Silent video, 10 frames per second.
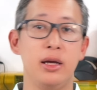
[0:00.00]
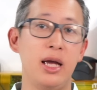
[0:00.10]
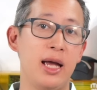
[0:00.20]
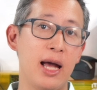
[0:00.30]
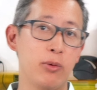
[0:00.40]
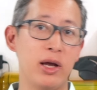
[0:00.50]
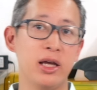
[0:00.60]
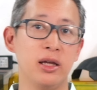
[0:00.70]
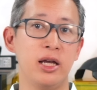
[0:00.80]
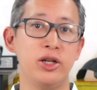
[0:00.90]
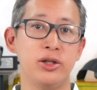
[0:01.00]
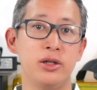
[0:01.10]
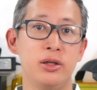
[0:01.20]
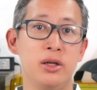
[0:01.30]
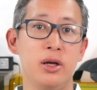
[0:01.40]
AI
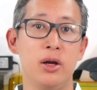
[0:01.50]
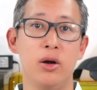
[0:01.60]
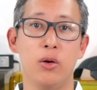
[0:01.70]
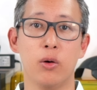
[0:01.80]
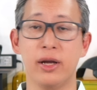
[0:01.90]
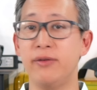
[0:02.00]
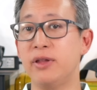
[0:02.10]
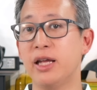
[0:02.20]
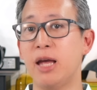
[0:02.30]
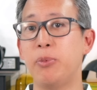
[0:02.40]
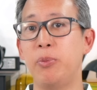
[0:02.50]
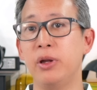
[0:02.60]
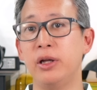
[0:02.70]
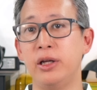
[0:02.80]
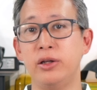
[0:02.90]
recognition, or even the
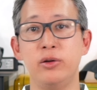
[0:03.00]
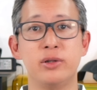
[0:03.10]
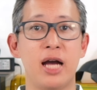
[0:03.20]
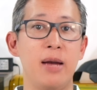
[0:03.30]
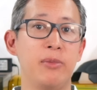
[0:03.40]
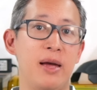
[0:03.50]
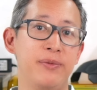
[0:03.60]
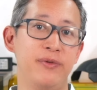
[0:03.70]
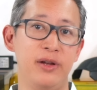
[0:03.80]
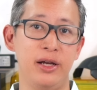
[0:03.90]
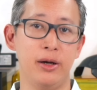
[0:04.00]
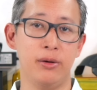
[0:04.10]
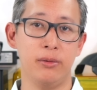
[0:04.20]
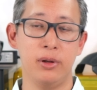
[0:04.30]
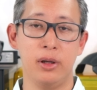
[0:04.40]
capability to do time-lapse video.